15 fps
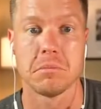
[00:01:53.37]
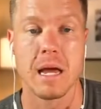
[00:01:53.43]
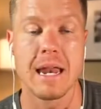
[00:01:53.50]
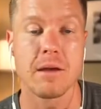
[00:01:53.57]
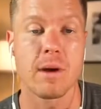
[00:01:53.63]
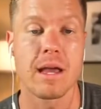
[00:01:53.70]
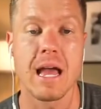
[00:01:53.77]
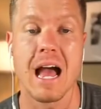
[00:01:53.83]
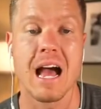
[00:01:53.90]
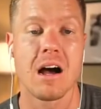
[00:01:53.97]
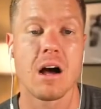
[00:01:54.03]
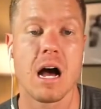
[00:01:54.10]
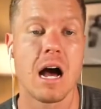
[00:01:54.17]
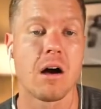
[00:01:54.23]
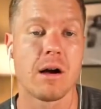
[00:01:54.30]
anyway
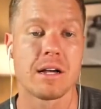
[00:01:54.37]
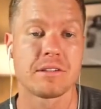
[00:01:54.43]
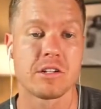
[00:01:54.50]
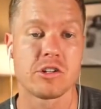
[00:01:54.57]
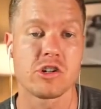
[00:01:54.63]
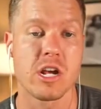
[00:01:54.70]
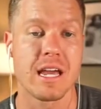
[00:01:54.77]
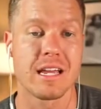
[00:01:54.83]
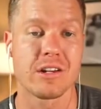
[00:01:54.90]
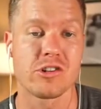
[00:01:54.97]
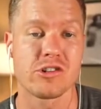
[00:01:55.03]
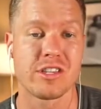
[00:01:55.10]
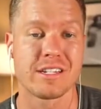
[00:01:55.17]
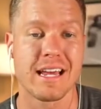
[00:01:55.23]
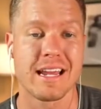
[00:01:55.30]
how, how has it
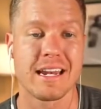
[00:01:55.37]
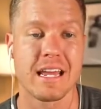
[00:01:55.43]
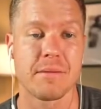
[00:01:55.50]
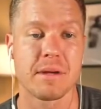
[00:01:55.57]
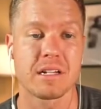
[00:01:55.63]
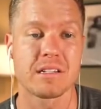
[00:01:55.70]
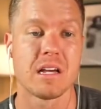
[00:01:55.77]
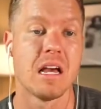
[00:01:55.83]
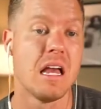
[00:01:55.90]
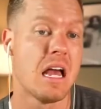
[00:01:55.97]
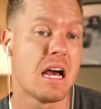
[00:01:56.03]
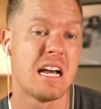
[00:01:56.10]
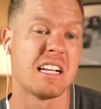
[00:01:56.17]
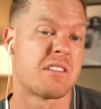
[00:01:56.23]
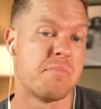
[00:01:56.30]
changed the dynamics
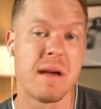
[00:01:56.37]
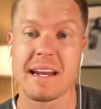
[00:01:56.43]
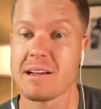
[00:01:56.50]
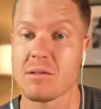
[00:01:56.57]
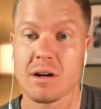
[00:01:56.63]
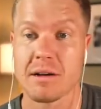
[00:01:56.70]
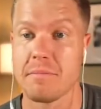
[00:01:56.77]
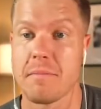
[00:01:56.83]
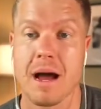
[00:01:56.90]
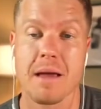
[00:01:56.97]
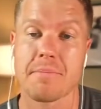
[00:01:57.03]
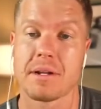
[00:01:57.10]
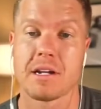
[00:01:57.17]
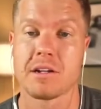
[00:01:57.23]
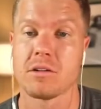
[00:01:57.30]
it's made it my
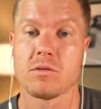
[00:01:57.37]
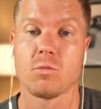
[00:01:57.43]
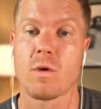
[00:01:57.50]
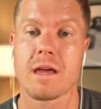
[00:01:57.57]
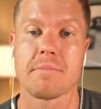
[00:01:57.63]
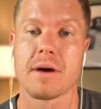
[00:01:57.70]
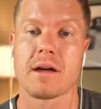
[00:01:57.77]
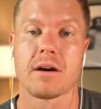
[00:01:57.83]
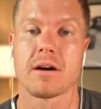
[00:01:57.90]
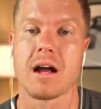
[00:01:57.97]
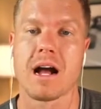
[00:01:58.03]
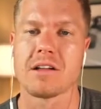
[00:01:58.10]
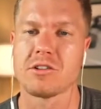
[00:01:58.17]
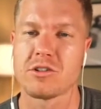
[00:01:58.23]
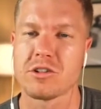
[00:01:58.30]
opinion way better
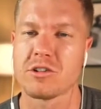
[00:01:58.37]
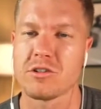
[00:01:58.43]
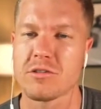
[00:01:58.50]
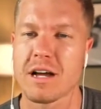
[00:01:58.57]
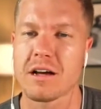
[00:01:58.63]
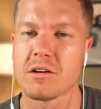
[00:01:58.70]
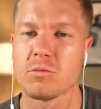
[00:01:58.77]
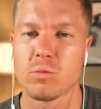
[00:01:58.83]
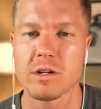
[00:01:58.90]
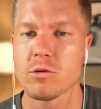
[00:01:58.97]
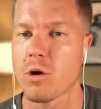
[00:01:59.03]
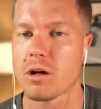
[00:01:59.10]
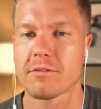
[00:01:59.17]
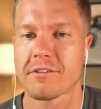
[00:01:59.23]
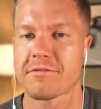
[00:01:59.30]
i do, do you we do
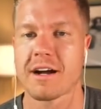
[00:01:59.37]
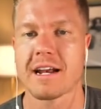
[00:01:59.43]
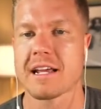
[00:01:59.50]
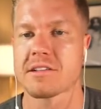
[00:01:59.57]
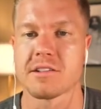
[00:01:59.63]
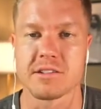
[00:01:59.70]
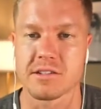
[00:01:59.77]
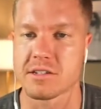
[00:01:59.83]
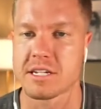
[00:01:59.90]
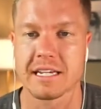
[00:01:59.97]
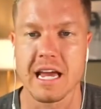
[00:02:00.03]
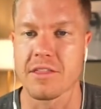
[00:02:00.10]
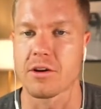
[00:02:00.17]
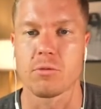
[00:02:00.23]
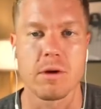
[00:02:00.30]
all of our finances
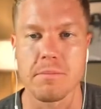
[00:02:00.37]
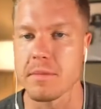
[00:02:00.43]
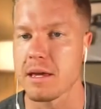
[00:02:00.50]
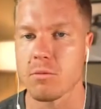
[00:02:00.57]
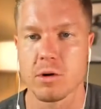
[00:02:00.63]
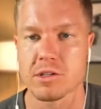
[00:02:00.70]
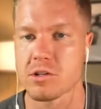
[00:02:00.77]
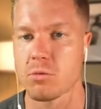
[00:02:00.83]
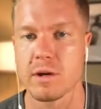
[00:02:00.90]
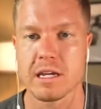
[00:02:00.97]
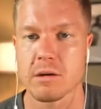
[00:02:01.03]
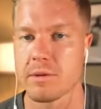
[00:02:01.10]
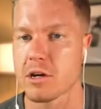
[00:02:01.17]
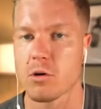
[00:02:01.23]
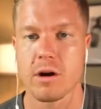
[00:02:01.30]
together Dude, we meet I, once a week
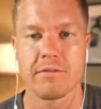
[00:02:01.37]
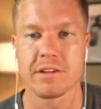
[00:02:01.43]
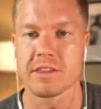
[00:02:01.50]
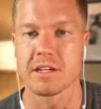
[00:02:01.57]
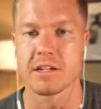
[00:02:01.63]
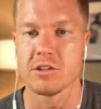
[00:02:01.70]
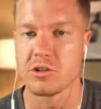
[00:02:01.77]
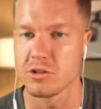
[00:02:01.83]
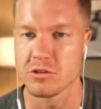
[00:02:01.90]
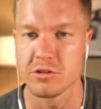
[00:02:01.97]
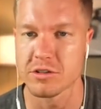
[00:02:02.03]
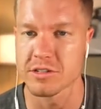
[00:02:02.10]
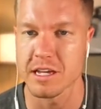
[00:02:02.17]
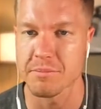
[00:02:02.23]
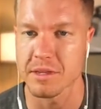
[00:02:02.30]
and we go everything do you do when i